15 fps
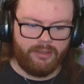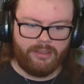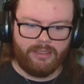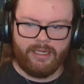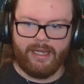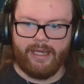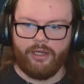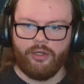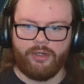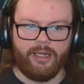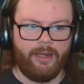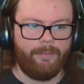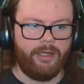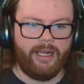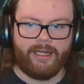Yeah,
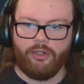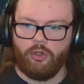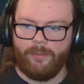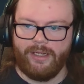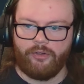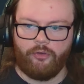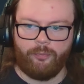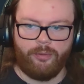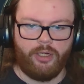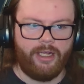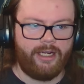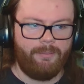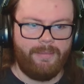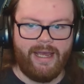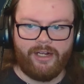okay, but I can go back to spawn. I
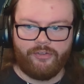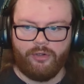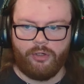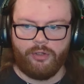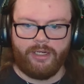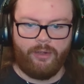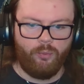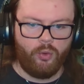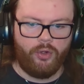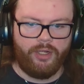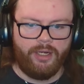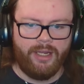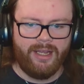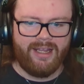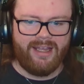can max out Arcane
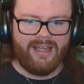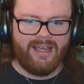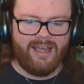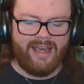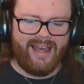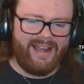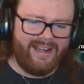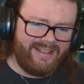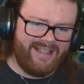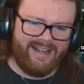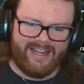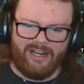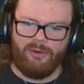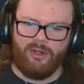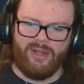Warding, I think
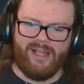I will